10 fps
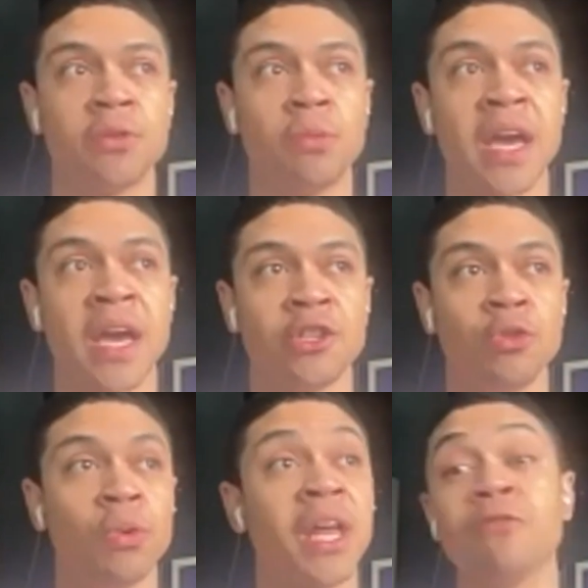we had to
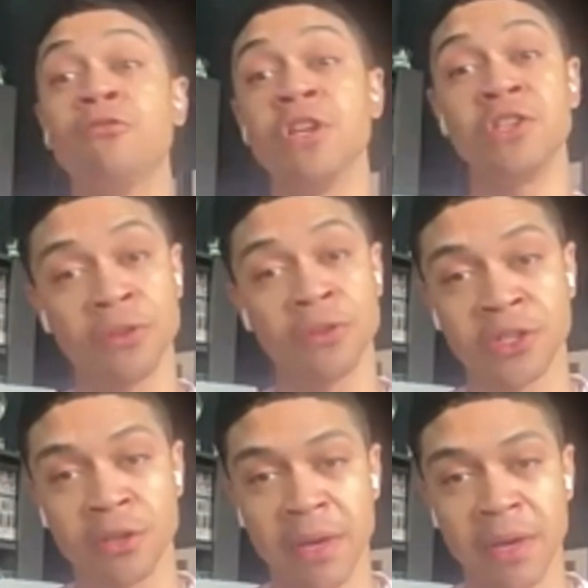do a lot of
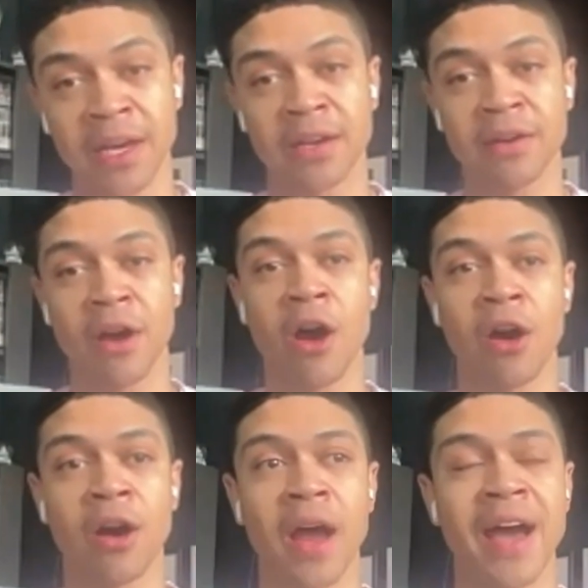research to make
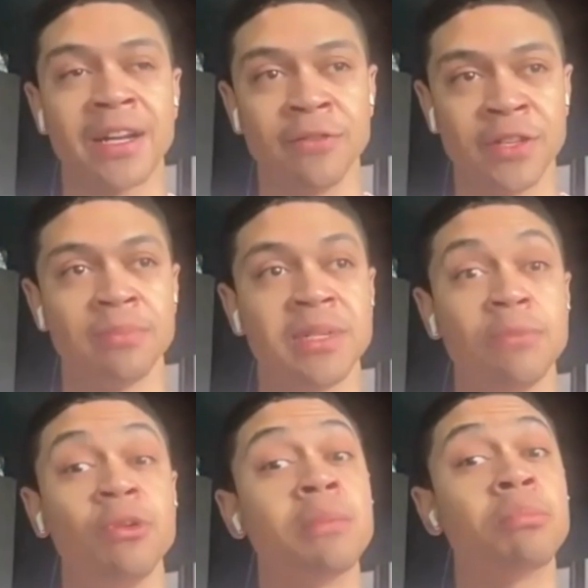our activism
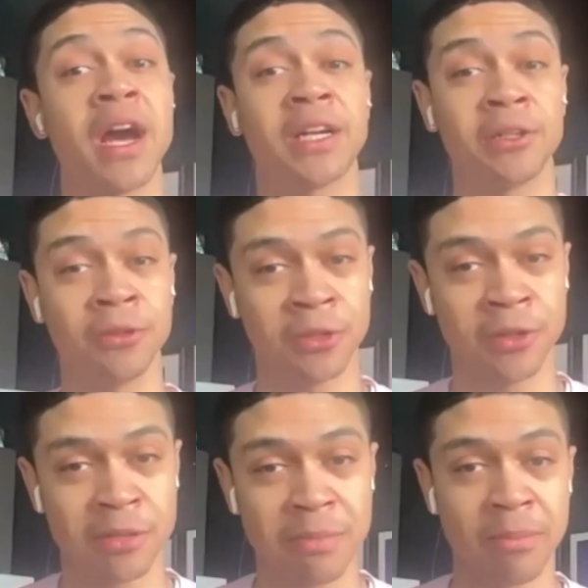seem really practical to
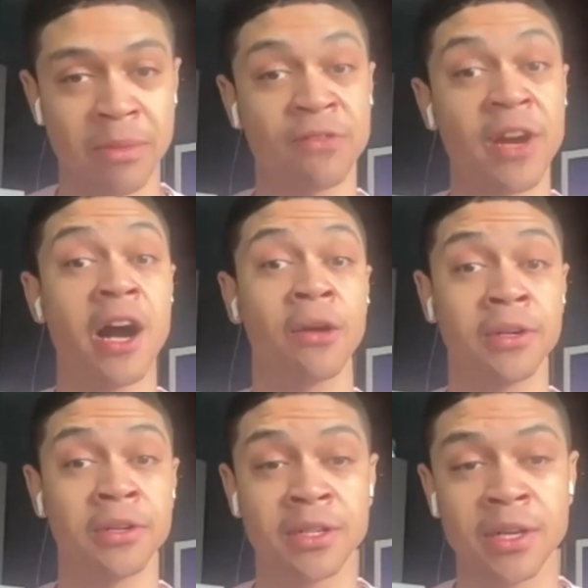these members of
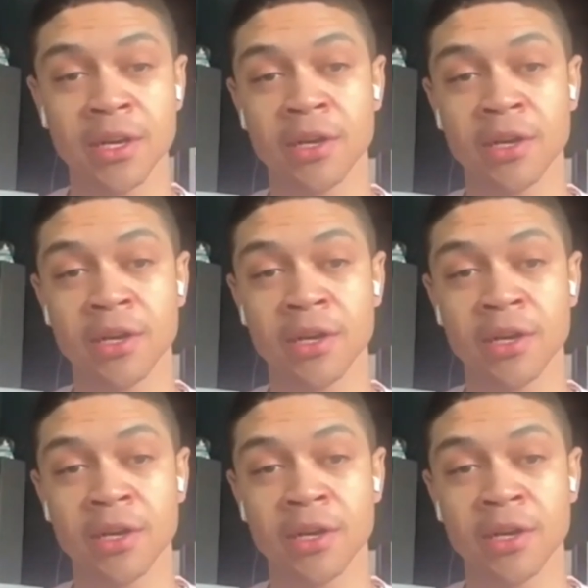Congress.